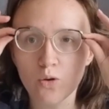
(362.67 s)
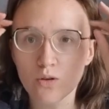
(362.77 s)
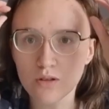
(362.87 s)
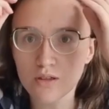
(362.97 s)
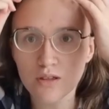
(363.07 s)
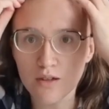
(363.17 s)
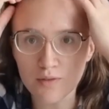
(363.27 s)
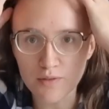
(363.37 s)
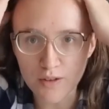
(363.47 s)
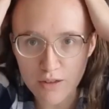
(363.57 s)
all
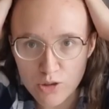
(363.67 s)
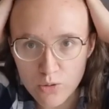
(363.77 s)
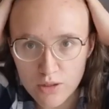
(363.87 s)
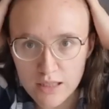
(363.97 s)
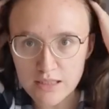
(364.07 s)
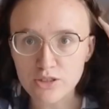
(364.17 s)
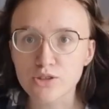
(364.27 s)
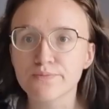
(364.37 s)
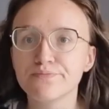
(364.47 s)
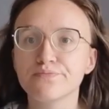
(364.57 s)
of the various
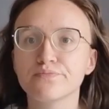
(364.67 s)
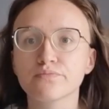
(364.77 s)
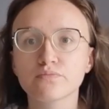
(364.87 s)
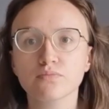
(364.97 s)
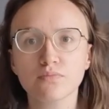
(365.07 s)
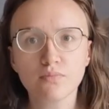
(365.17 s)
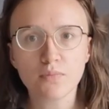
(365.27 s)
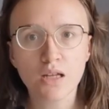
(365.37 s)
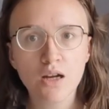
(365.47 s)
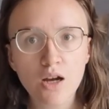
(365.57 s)
organizers.
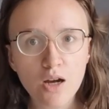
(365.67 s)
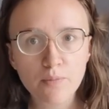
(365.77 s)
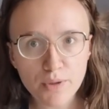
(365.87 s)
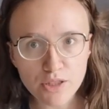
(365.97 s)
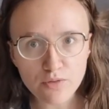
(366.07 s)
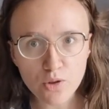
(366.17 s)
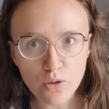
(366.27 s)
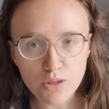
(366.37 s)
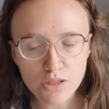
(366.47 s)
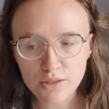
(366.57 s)
But of
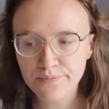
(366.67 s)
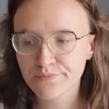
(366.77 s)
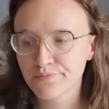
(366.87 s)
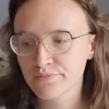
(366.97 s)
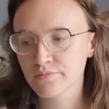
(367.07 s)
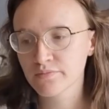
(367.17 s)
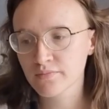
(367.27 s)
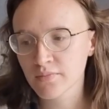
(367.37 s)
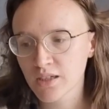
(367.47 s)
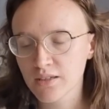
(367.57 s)
course,
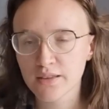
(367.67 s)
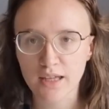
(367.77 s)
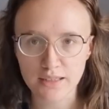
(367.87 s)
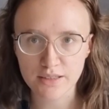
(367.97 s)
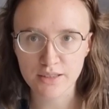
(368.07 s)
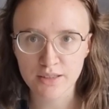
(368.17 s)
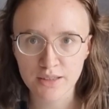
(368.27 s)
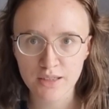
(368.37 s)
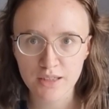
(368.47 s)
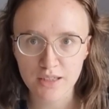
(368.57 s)
that
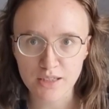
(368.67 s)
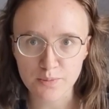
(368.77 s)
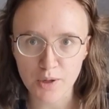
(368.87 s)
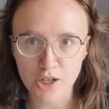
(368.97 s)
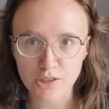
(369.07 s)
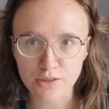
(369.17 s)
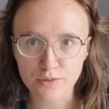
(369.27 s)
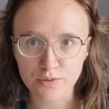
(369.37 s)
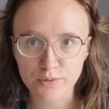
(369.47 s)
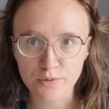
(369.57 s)
is part
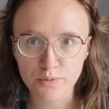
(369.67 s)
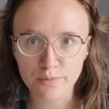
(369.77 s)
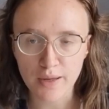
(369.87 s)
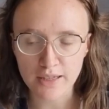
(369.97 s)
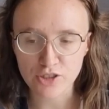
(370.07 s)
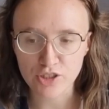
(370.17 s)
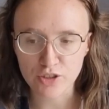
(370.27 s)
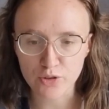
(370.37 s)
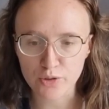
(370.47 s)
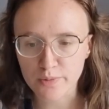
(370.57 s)
of managing
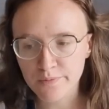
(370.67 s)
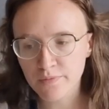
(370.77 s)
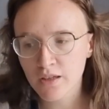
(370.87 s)
a group.